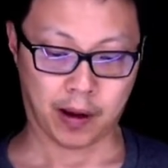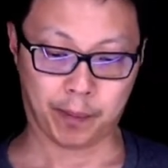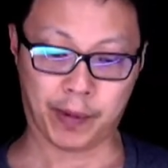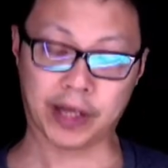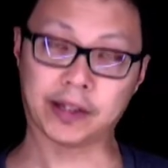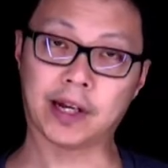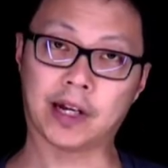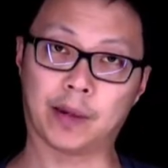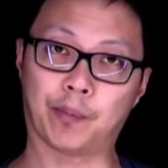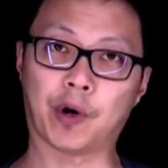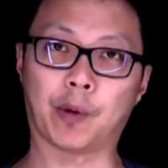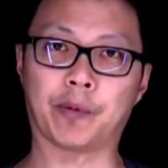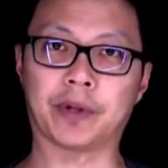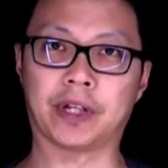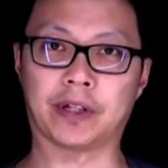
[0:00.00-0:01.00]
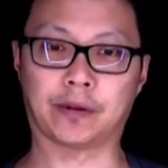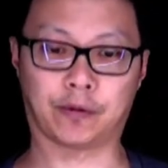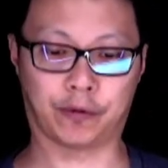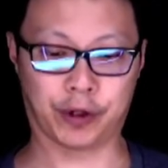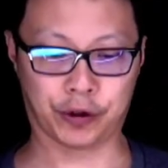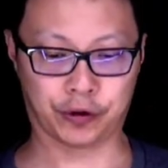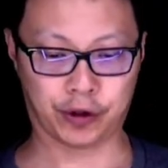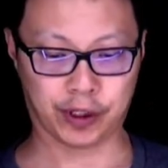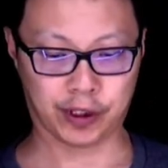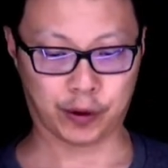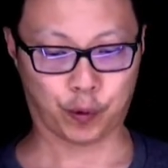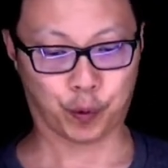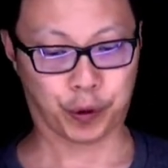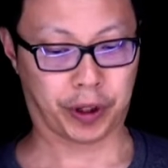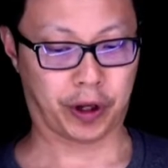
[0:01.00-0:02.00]
Based on the problem descriptions,
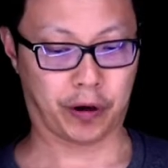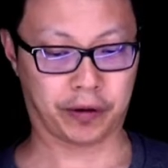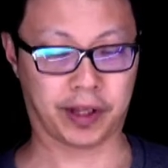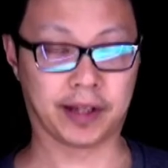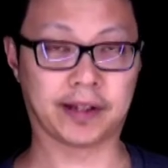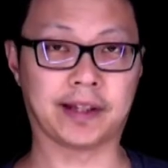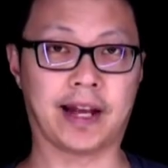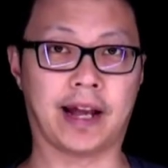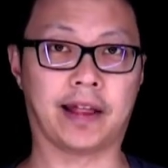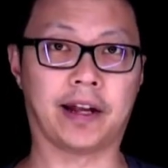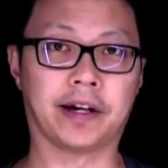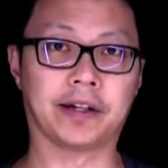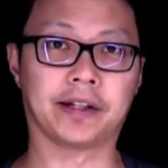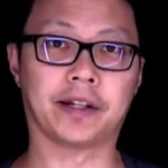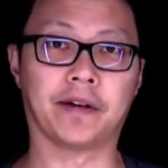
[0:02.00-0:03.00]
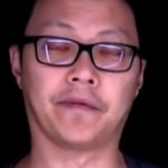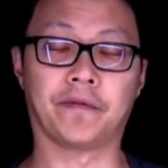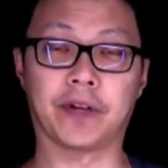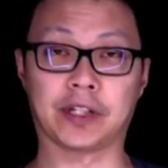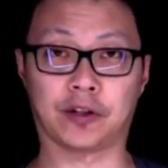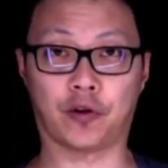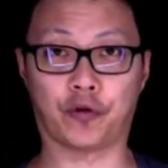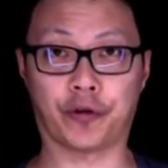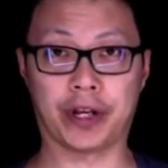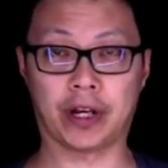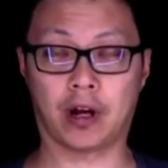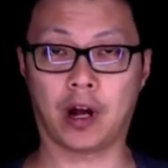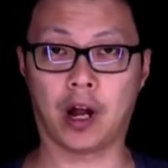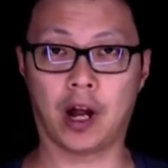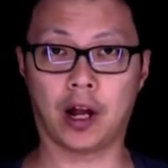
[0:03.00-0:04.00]
we notice that there's a fixed ordering
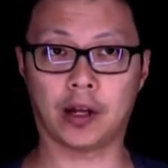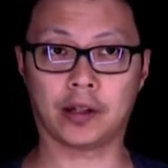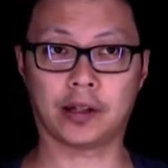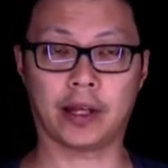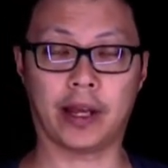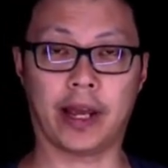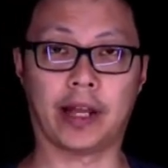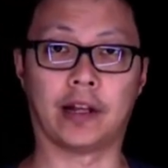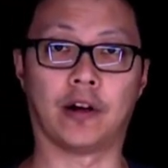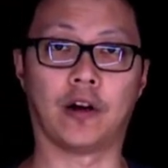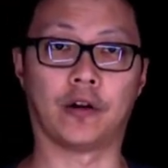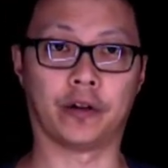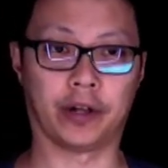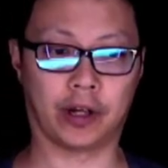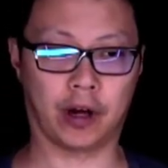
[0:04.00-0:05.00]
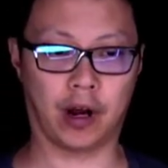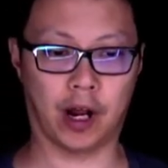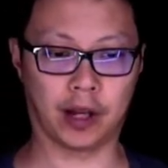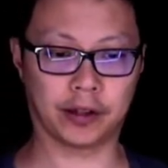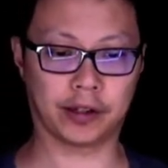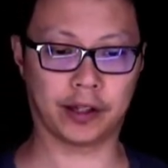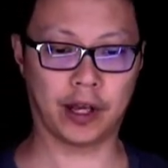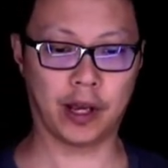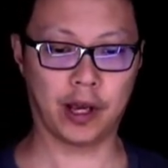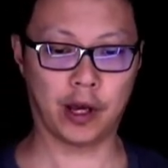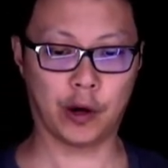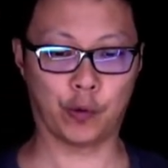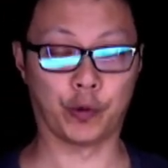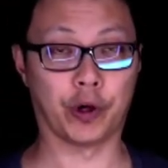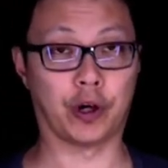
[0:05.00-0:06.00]
cost and a holding cost.
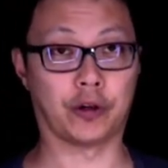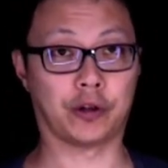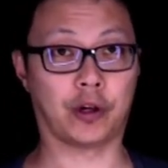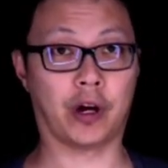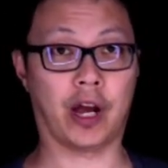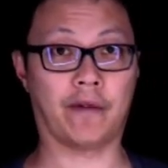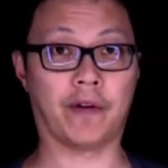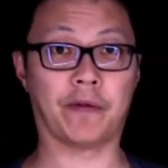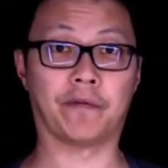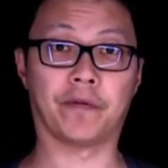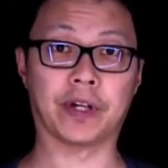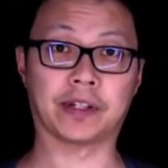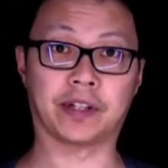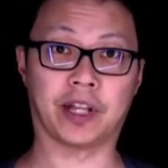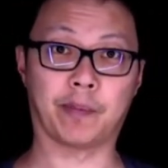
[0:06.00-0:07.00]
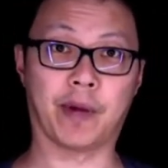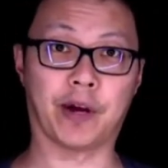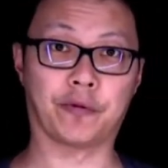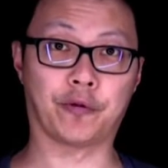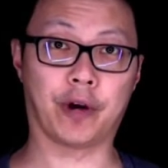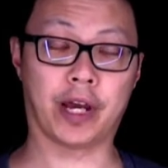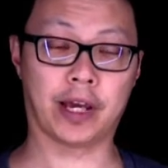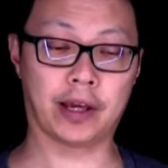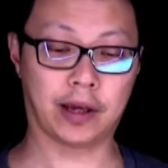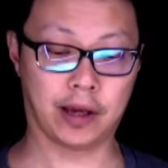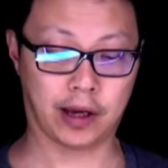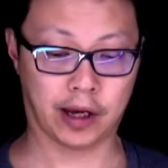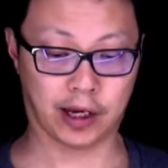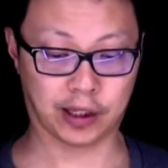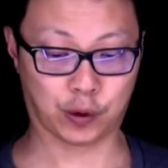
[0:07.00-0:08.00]
We also have a fixed demand rate
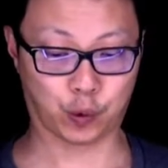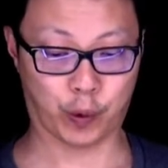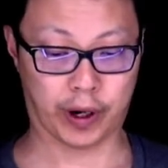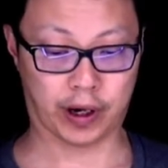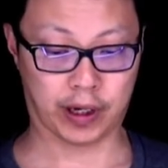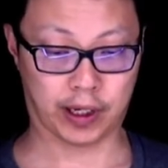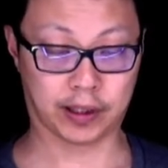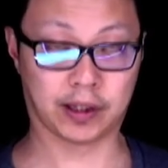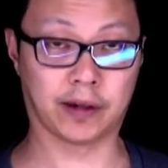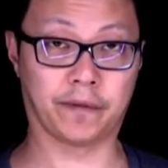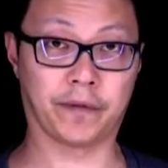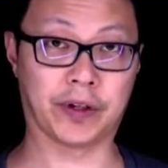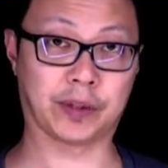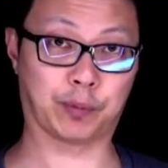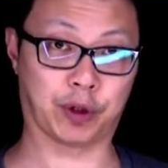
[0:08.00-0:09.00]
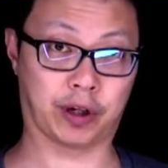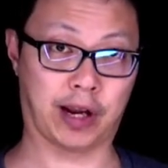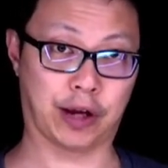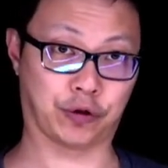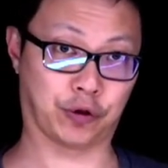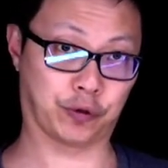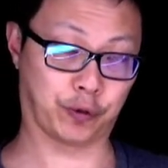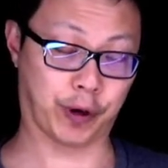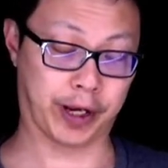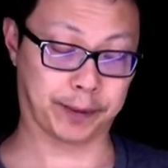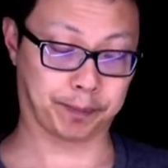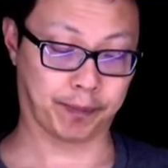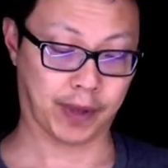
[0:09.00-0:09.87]
as well as a fixed production rate.